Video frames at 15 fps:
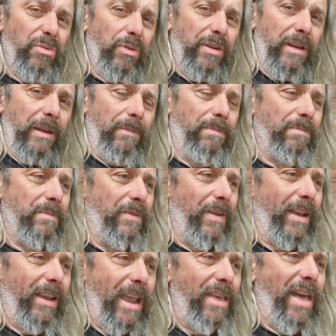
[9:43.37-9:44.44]
wouldn't it, if I
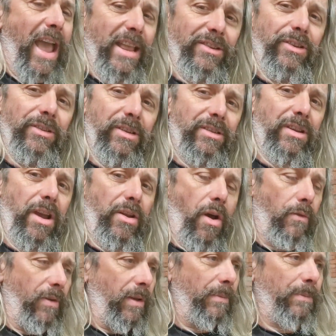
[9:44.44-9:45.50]
can get that engine to turn
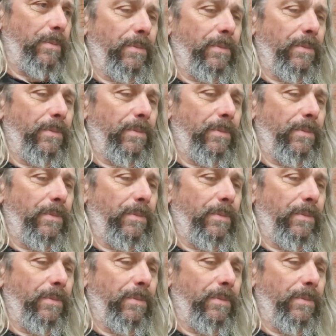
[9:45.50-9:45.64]
over.